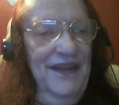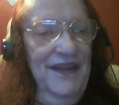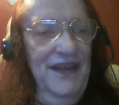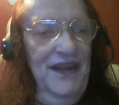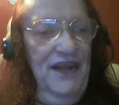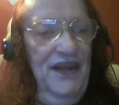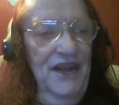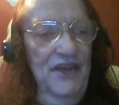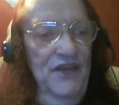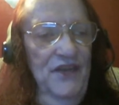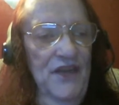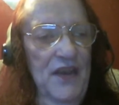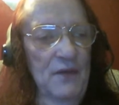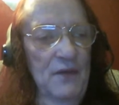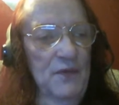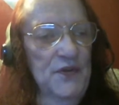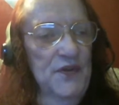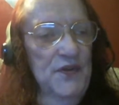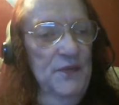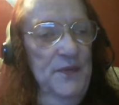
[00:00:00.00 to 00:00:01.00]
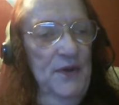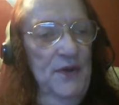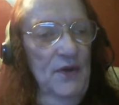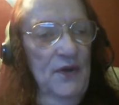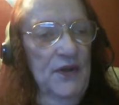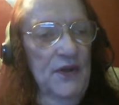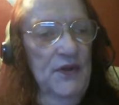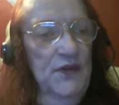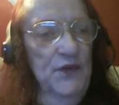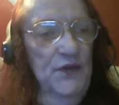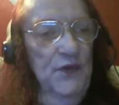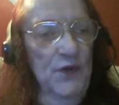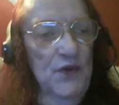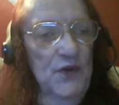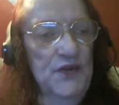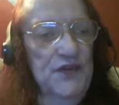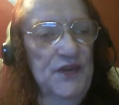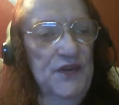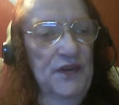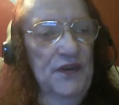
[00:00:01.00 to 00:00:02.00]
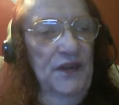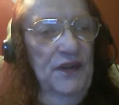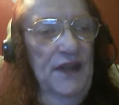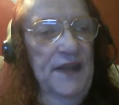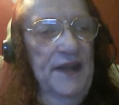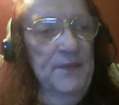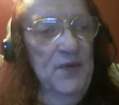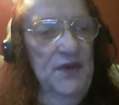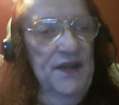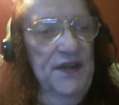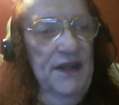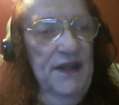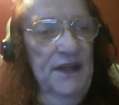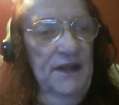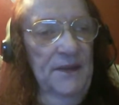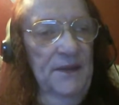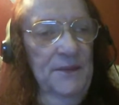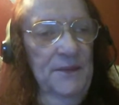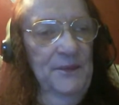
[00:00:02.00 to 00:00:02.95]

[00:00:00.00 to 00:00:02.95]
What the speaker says: And that was America's first Labor Day.